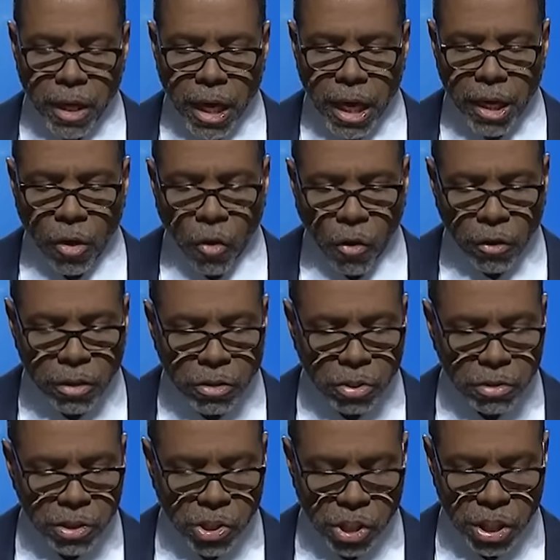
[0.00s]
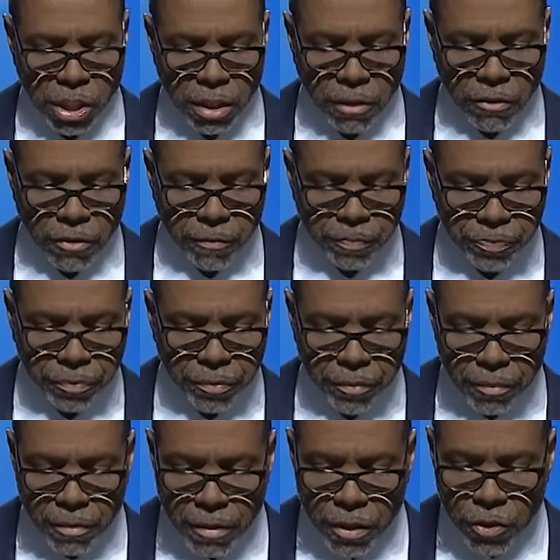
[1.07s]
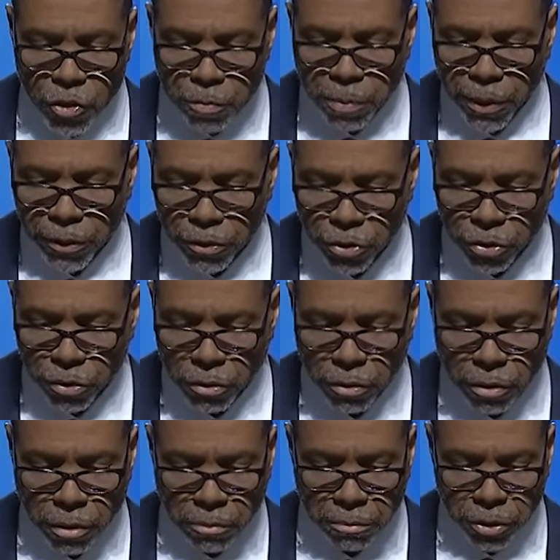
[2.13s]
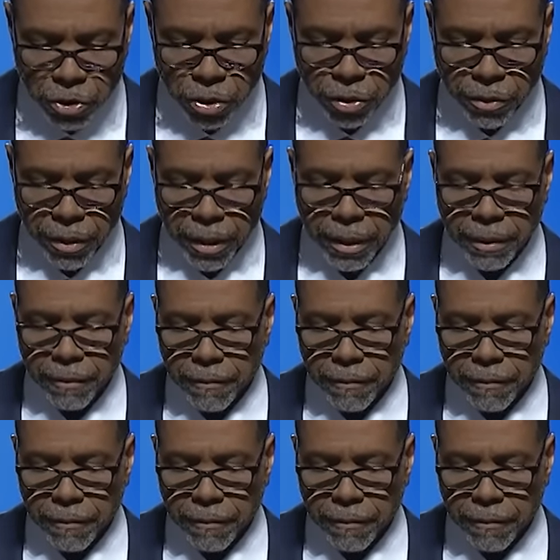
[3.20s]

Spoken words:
in order to achieve spiritual maturity.